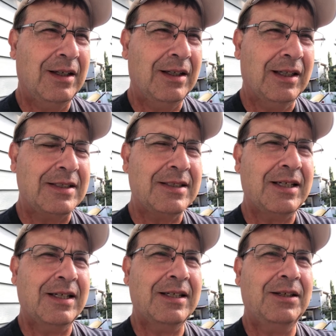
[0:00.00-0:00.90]
let's
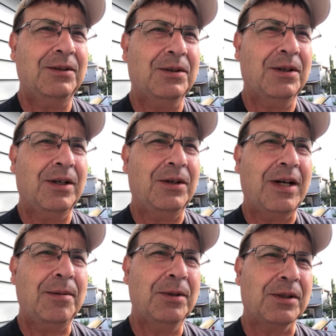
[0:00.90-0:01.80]
say that you're
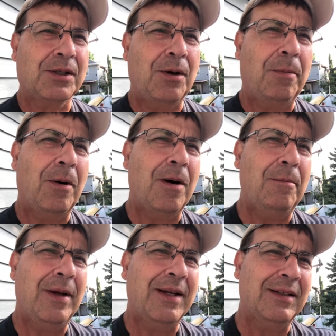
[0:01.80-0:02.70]
able to
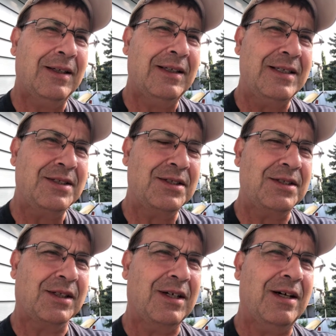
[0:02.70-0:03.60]
compartmentalize
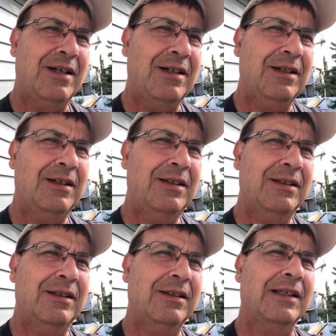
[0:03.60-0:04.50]
the gut,
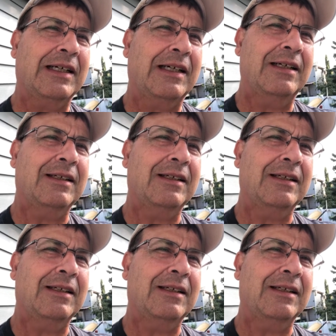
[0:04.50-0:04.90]
like a